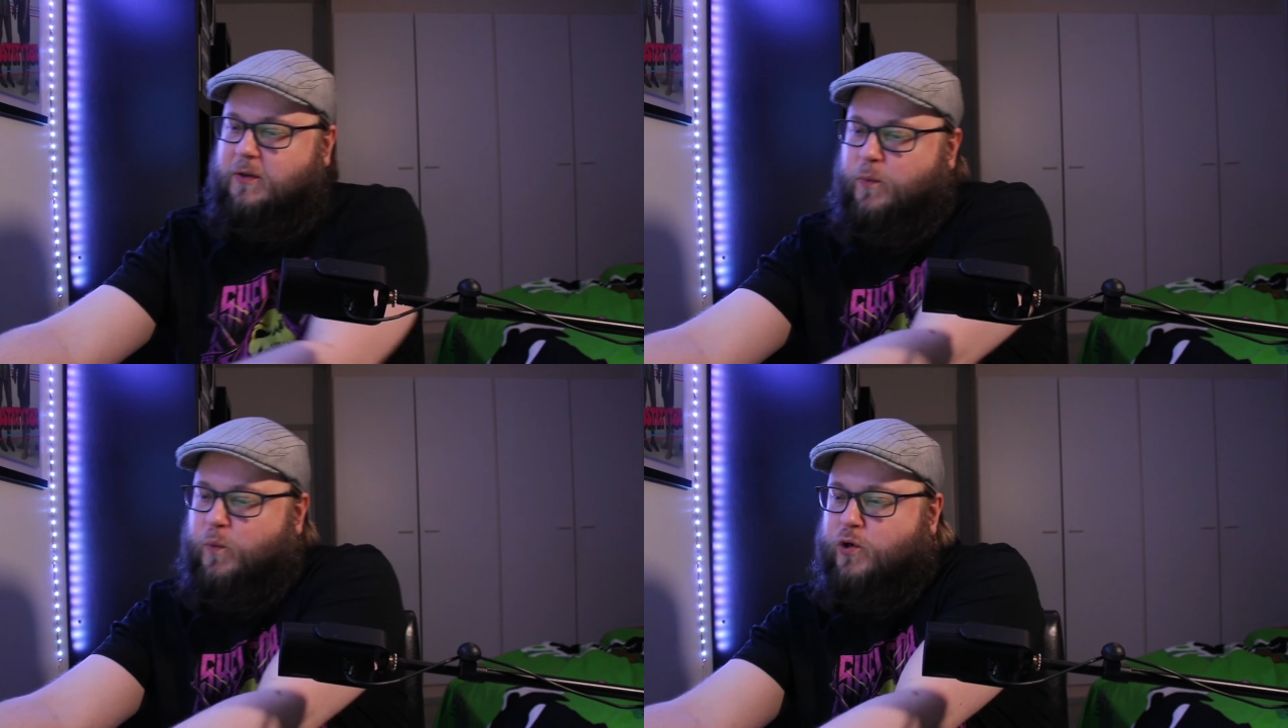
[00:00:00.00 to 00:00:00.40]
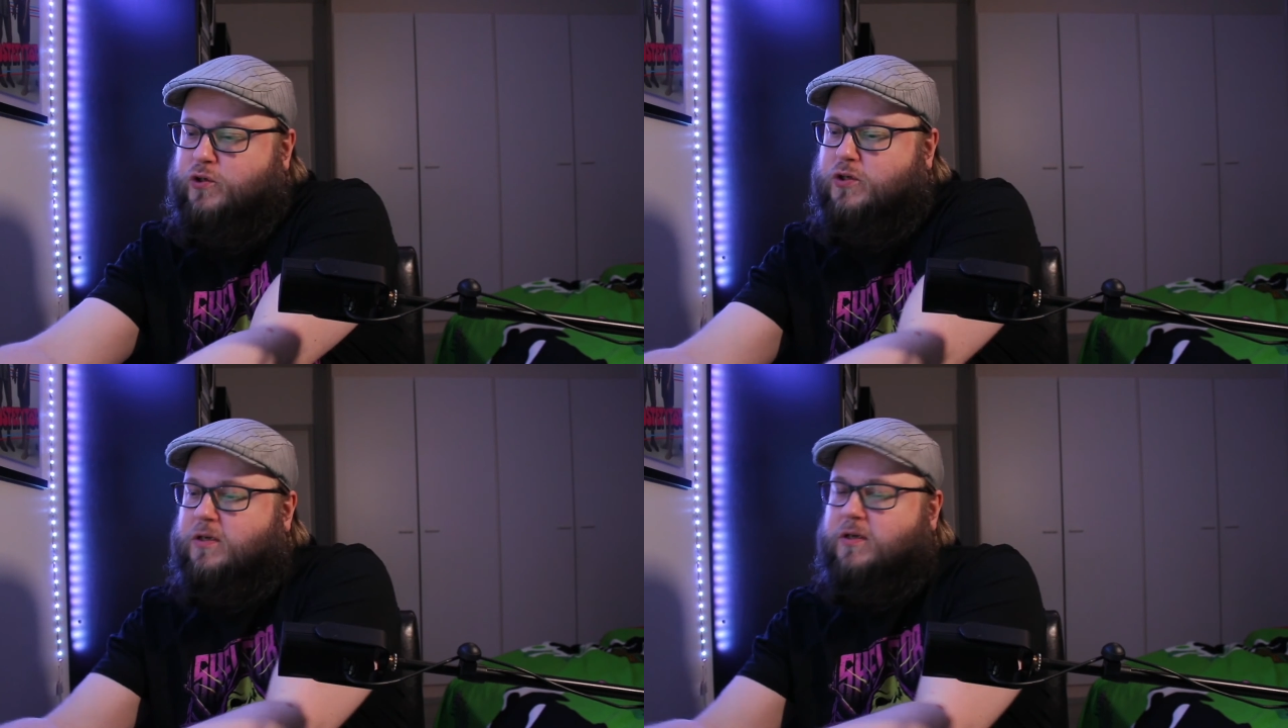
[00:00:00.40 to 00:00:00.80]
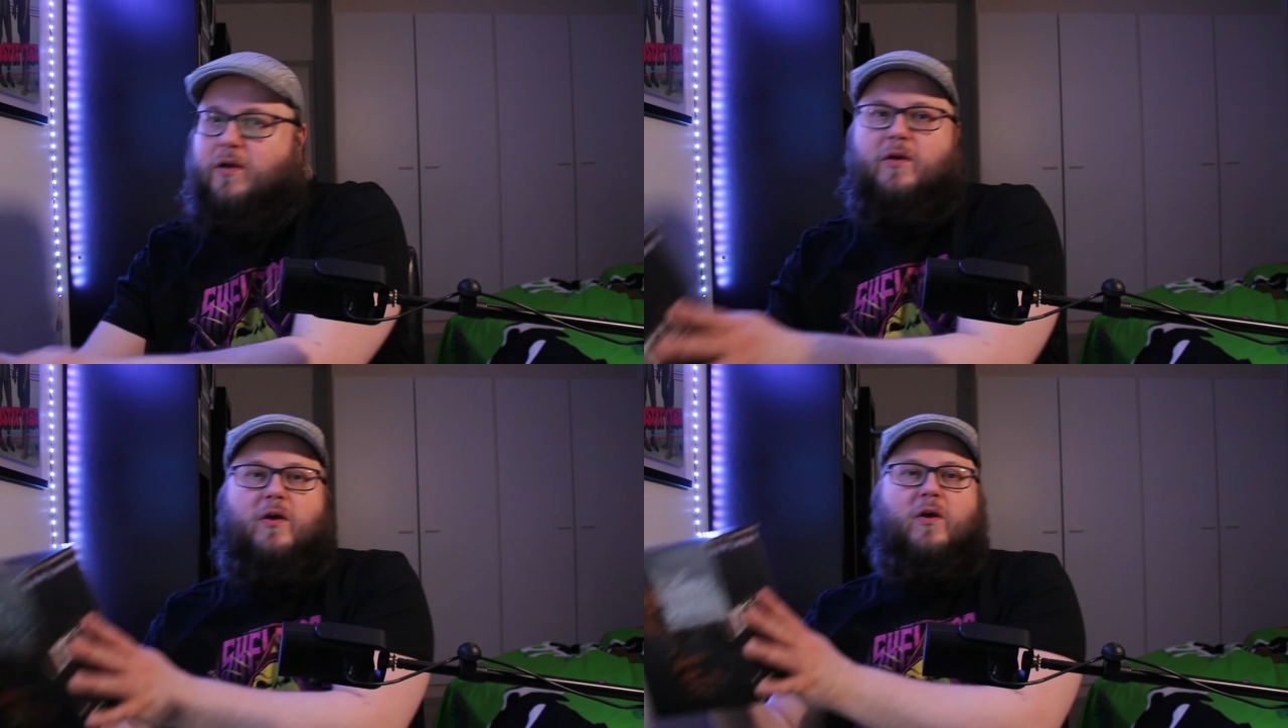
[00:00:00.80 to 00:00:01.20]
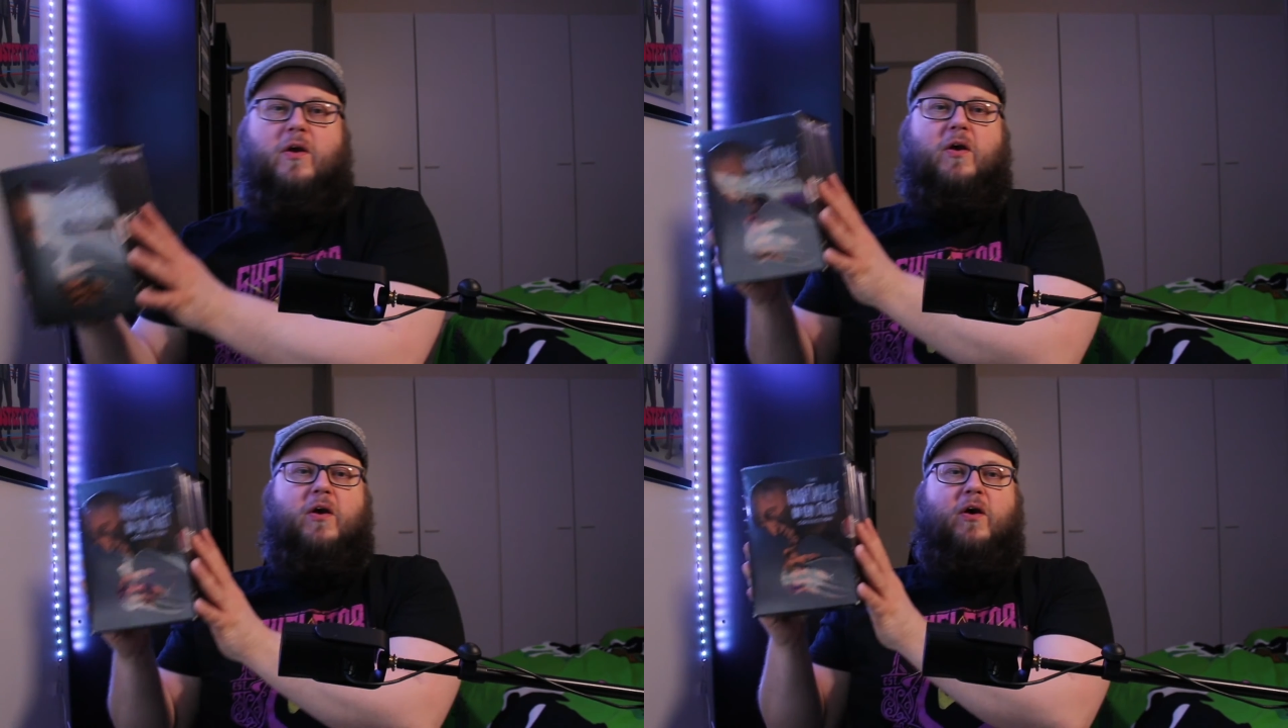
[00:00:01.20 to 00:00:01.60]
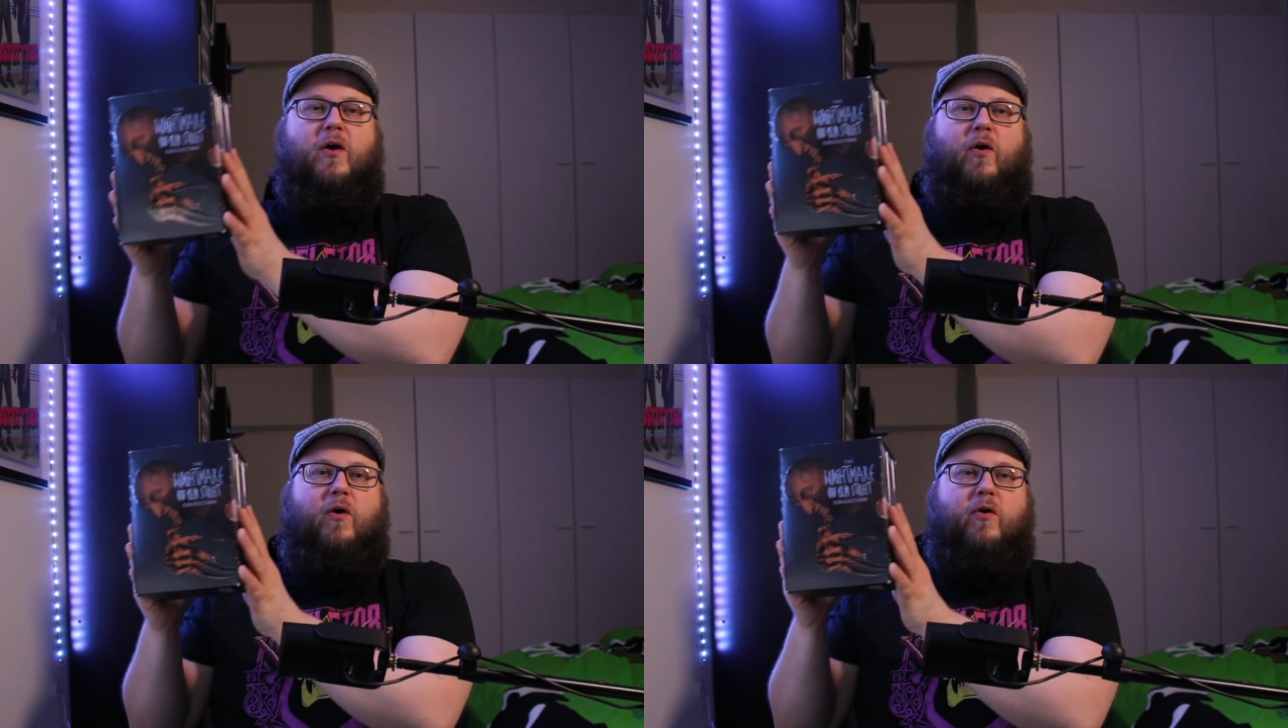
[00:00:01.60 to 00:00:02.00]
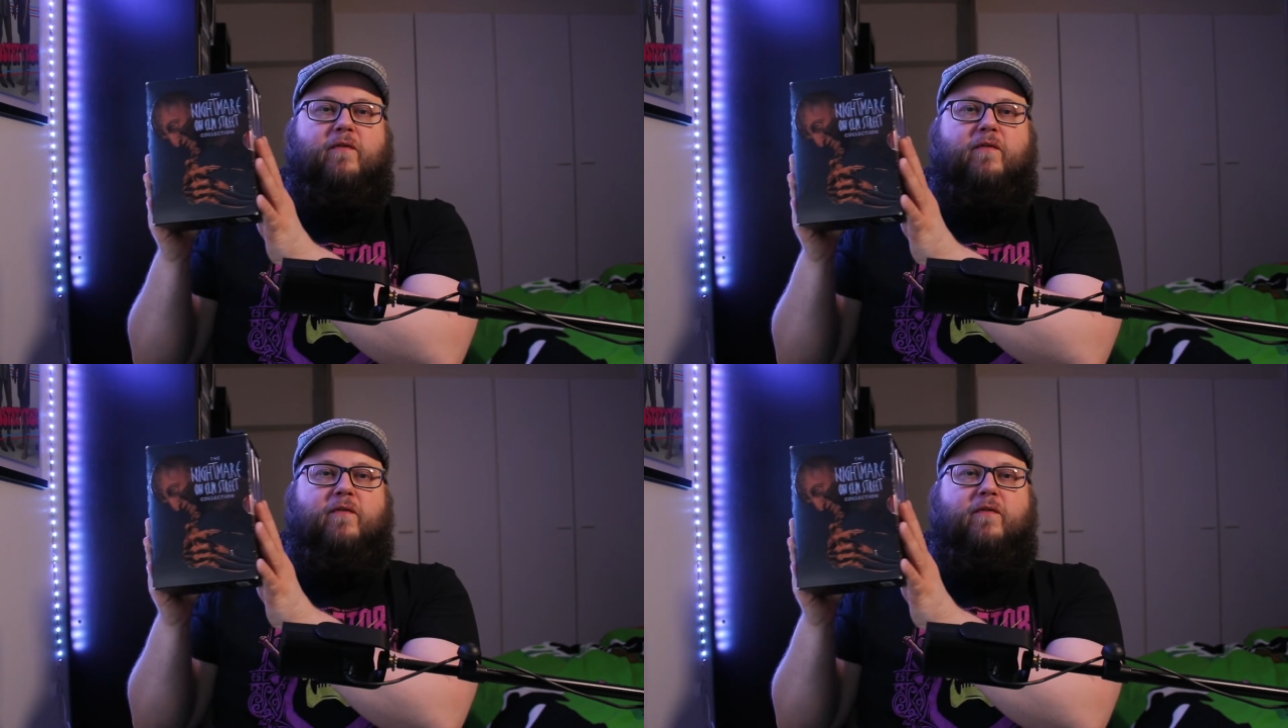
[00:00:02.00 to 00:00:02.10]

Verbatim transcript: watching all of